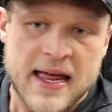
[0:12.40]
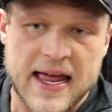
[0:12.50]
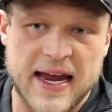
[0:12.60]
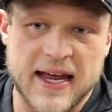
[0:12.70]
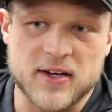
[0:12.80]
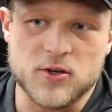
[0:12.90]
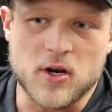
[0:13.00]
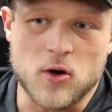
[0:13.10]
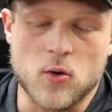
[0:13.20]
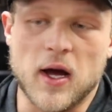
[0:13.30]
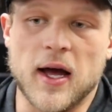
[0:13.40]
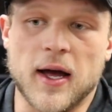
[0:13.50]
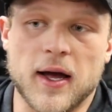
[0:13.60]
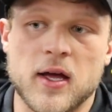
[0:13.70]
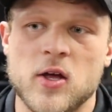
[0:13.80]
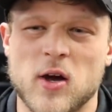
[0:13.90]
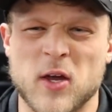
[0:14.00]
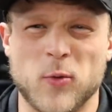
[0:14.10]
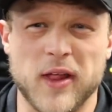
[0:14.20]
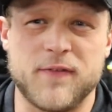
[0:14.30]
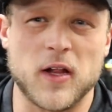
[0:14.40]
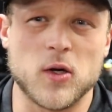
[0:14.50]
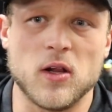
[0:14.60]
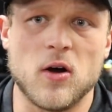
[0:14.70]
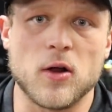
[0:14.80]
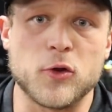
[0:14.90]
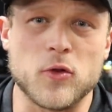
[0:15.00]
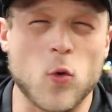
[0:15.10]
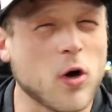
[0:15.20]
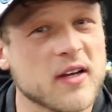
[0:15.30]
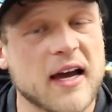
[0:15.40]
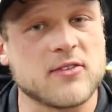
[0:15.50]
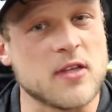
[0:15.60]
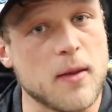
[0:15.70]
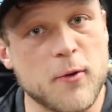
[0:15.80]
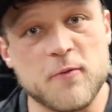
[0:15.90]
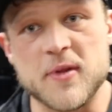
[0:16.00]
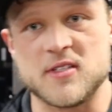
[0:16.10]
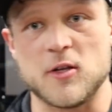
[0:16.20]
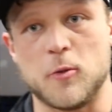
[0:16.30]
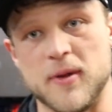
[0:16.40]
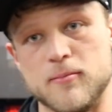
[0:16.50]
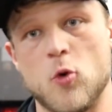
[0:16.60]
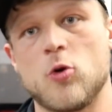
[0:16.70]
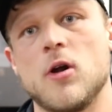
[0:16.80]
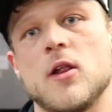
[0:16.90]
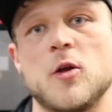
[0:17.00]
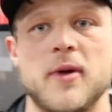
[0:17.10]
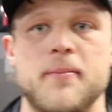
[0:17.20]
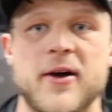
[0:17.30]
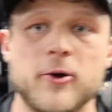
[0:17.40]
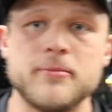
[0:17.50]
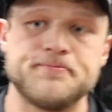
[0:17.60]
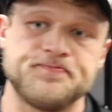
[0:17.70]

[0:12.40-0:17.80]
and you know, y'all can really follow along through the workouts and the movements a little bit better.